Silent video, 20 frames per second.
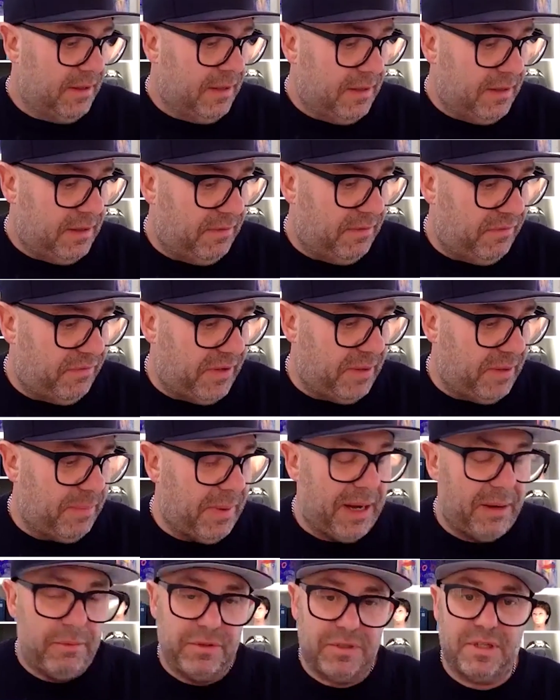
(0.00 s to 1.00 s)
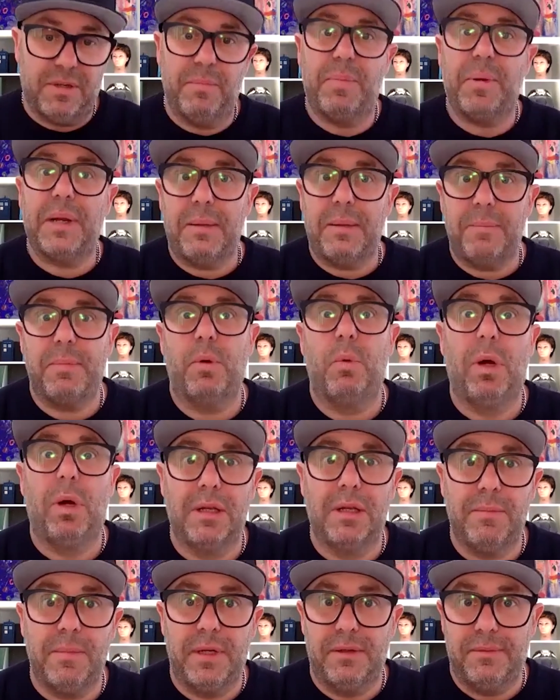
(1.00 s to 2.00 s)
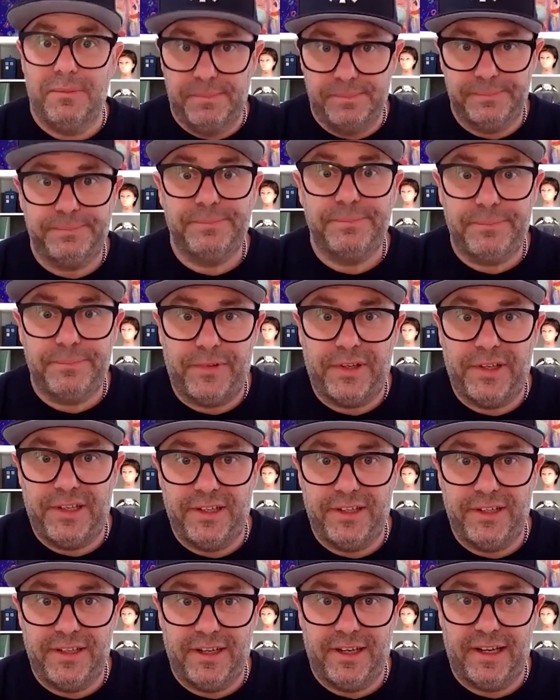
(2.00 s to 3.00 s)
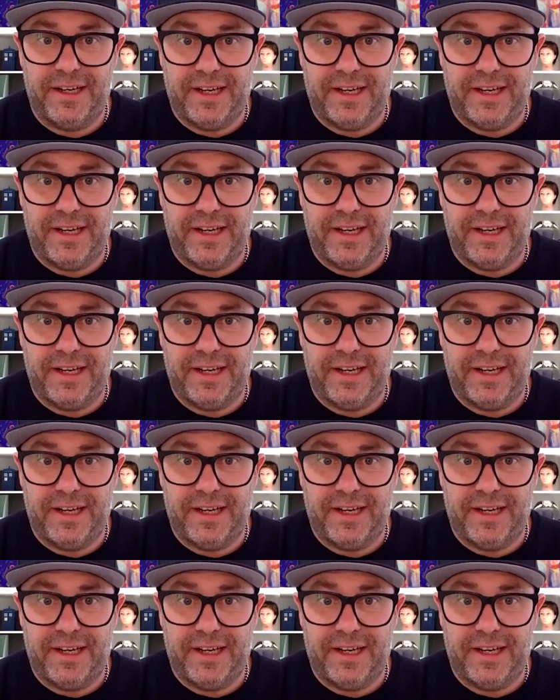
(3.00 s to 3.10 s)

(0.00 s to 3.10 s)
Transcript: the feedback was complete bewilderment. You know, like